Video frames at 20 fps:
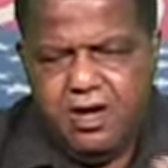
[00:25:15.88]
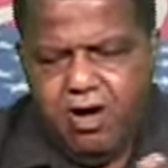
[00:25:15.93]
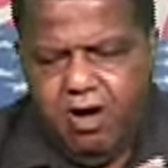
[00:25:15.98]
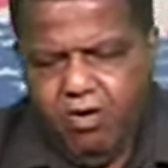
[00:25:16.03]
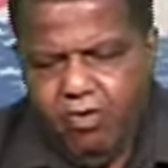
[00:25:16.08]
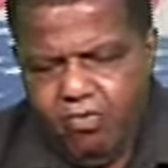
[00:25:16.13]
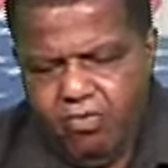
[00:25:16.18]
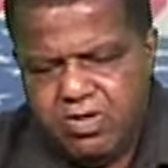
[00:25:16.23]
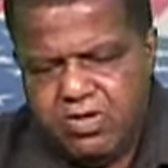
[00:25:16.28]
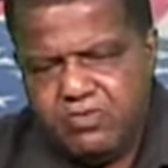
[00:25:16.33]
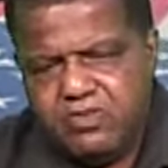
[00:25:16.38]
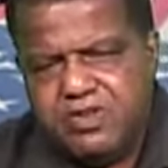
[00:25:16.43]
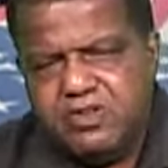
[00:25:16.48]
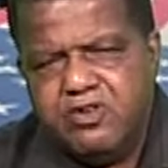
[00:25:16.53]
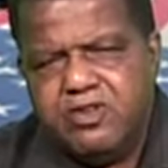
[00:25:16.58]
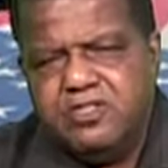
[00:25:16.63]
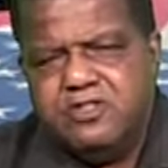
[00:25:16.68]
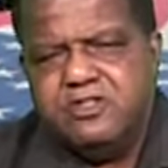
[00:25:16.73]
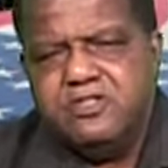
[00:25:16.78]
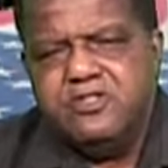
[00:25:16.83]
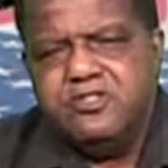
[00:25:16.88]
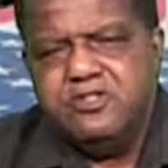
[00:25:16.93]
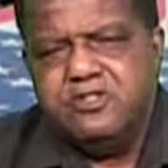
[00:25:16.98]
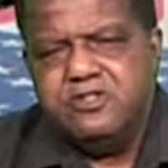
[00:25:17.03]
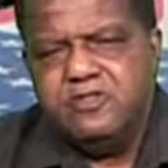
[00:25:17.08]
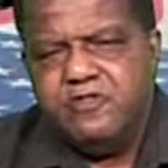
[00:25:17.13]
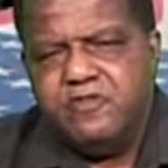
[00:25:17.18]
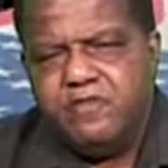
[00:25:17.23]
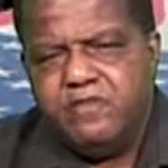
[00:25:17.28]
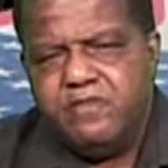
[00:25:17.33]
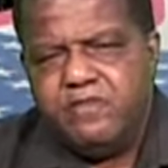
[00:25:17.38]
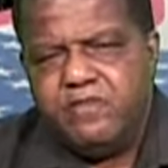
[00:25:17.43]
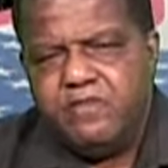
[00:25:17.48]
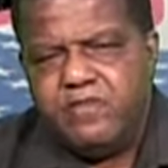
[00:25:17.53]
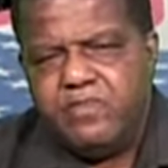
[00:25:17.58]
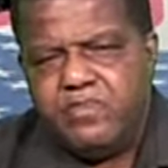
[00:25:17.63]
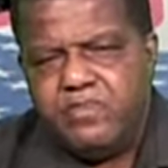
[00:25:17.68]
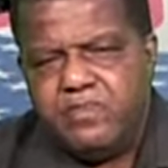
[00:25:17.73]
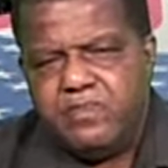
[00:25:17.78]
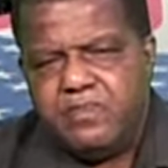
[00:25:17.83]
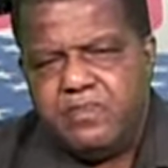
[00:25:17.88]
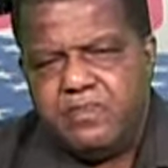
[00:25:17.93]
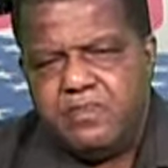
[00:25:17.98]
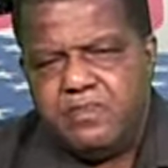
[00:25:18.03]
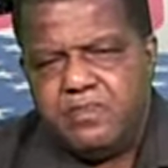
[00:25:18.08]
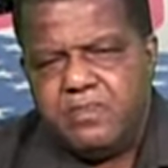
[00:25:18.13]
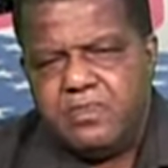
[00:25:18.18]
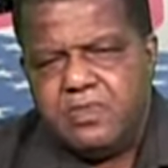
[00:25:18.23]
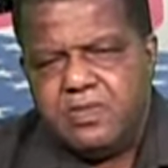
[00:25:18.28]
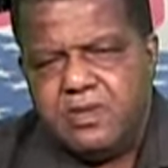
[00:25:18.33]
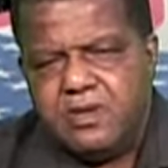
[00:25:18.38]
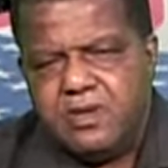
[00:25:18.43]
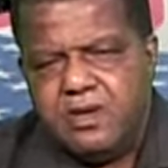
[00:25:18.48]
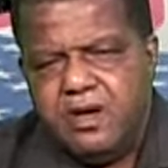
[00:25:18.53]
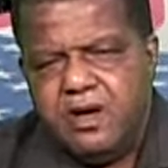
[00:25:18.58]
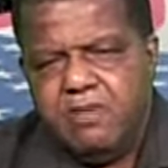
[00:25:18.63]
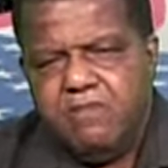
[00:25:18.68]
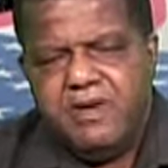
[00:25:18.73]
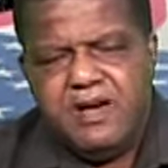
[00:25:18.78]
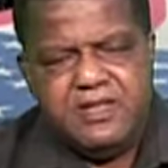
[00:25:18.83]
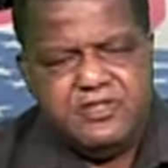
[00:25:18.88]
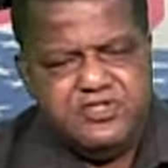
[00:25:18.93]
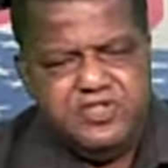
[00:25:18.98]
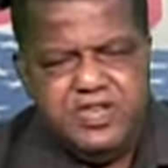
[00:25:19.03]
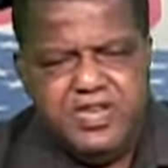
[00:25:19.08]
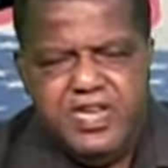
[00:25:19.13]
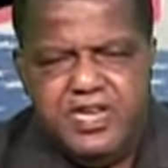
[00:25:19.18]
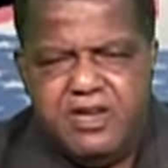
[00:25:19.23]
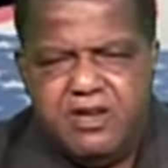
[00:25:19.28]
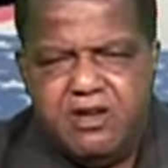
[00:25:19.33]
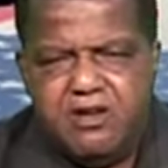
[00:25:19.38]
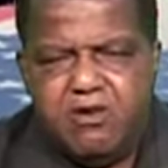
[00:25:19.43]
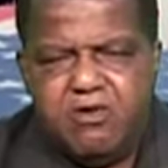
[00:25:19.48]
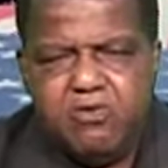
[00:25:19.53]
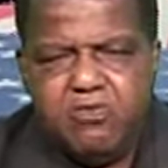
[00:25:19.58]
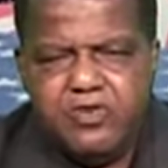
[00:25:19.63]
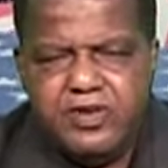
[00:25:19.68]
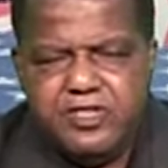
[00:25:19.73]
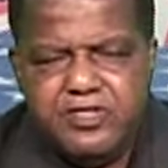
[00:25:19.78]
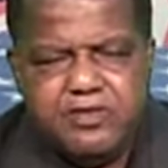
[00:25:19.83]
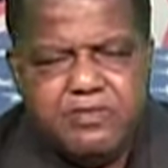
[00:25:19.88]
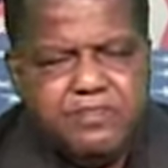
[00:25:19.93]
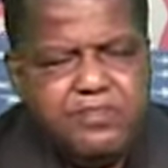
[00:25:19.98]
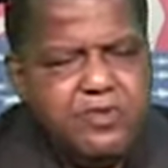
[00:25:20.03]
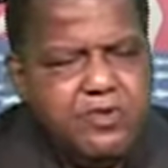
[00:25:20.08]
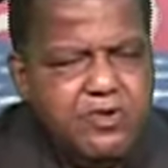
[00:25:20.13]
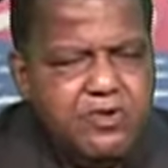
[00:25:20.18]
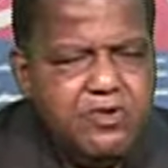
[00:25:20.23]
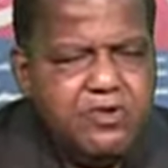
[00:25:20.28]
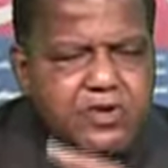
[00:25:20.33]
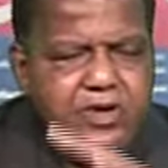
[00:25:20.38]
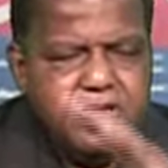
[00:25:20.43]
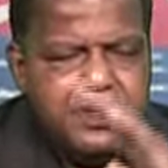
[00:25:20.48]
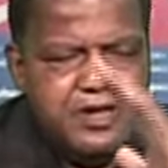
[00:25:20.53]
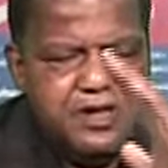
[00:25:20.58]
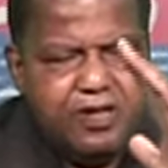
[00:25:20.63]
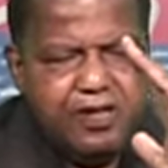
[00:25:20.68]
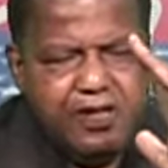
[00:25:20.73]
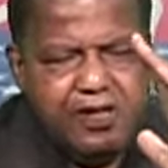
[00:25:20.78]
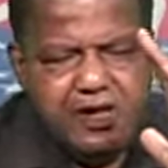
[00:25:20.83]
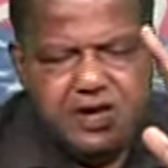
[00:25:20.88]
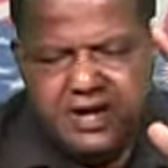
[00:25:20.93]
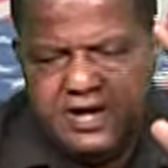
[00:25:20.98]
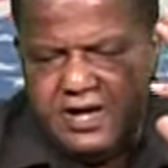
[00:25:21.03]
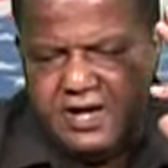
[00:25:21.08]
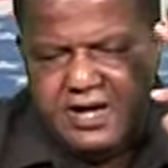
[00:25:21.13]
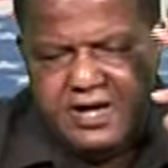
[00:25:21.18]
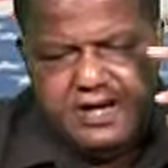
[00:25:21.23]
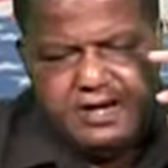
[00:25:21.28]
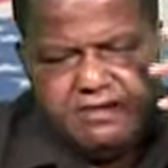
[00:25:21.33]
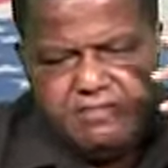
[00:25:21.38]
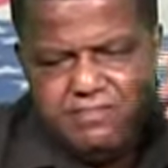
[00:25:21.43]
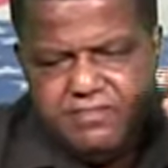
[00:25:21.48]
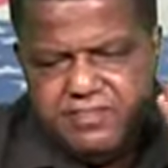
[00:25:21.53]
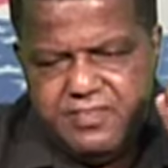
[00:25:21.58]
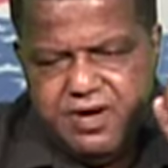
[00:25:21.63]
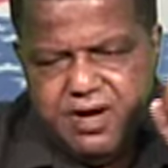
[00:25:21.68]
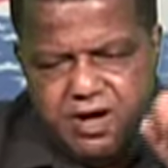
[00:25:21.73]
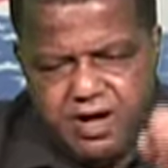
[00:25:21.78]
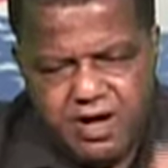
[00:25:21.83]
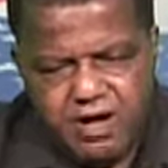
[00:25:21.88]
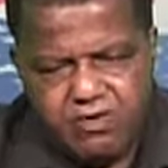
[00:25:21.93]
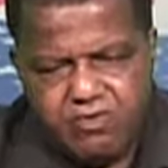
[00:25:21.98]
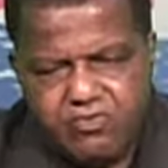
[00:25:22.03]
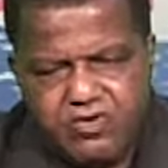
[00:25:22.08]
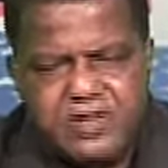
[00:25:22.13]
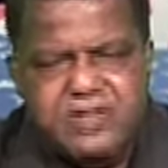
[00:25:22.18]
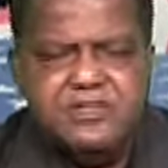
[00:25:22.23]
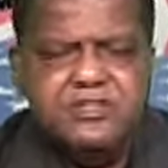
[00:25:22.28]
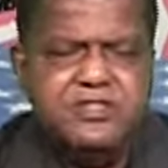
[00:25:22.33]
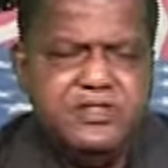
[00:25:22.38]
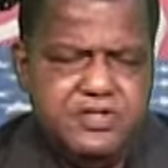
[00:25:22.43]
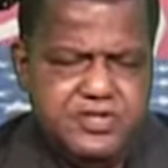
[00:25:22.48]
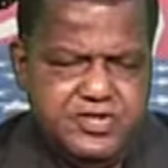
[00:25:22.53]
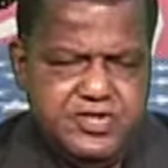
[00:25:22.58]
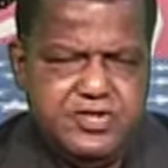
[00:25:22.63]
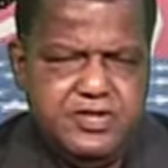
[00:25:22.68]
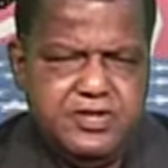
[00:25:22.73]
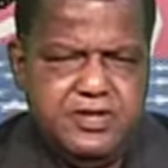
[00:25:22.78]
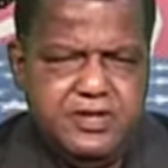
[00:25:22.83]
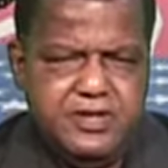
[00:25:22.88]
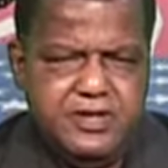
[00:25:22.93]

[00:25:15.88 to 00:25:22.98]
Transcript: What are we going to do about the incredible, horrendous,